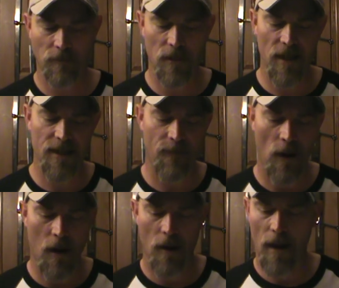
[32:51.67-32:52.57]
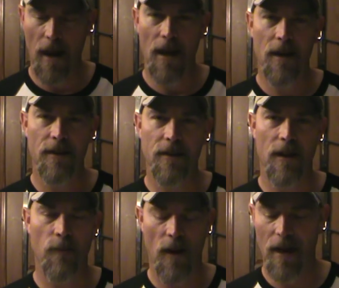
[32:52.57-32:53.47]
as far as
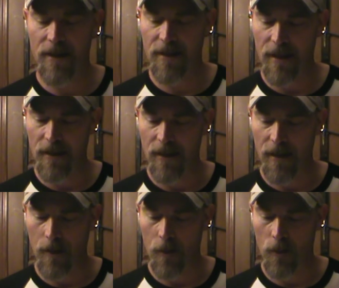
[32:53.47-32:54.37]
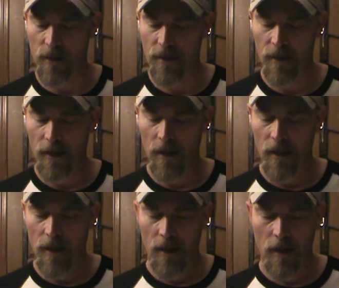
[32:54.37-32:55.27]
Advanced D&D goes,
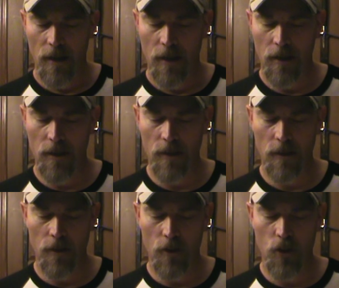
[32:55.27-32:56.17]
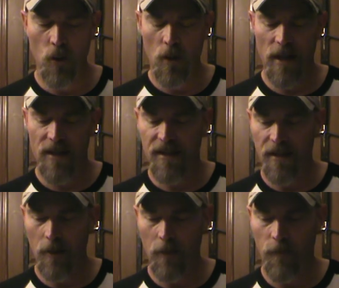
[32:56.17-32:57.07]
you can
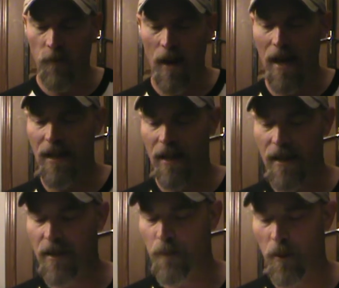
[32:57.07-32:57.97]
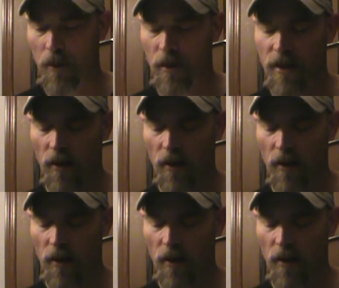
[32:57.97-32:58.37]
still find these books.